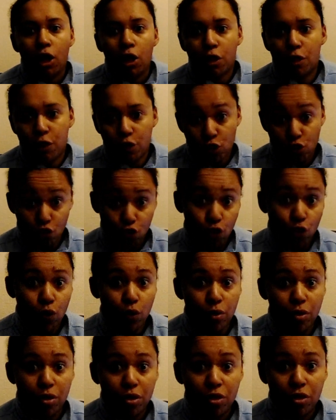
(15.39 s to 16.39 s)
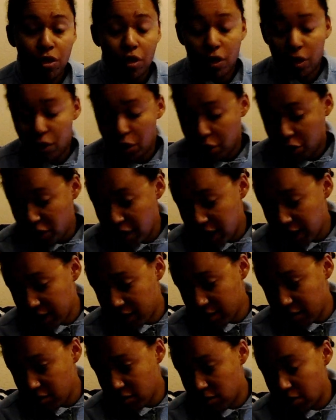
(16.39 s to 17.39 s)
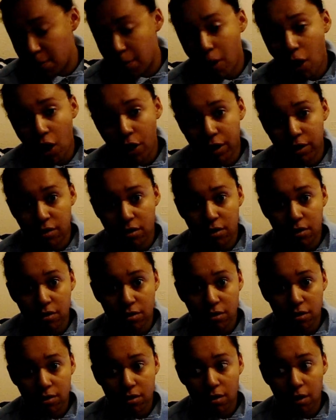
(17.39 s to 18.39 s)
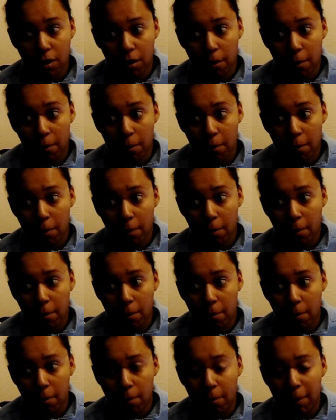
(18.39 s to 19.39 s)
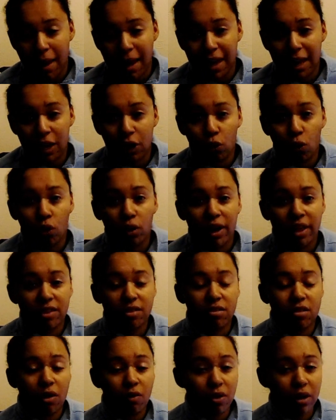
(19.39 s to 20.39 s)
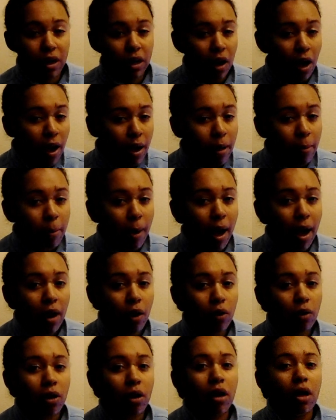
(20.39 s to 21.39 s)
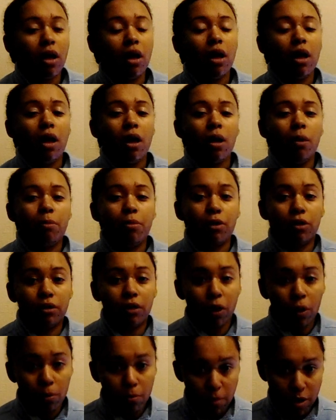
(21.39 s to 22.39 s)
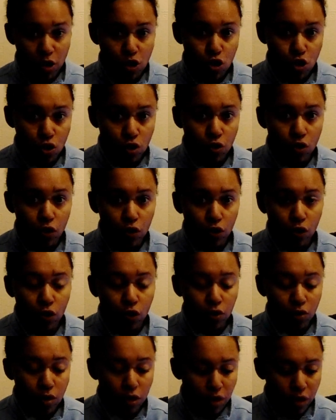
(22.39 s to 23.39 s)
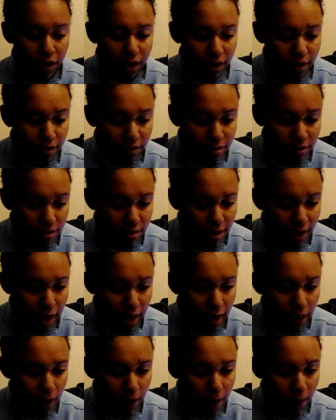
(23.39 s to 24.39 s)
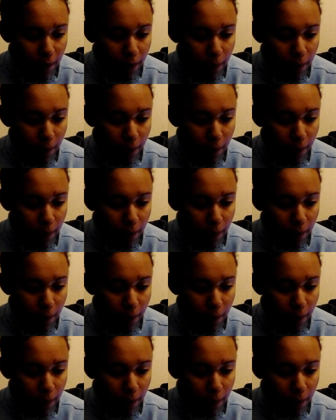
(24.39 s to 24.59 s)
the truth, the things the marketers may not necessarily lie about but don't mention to you, the things that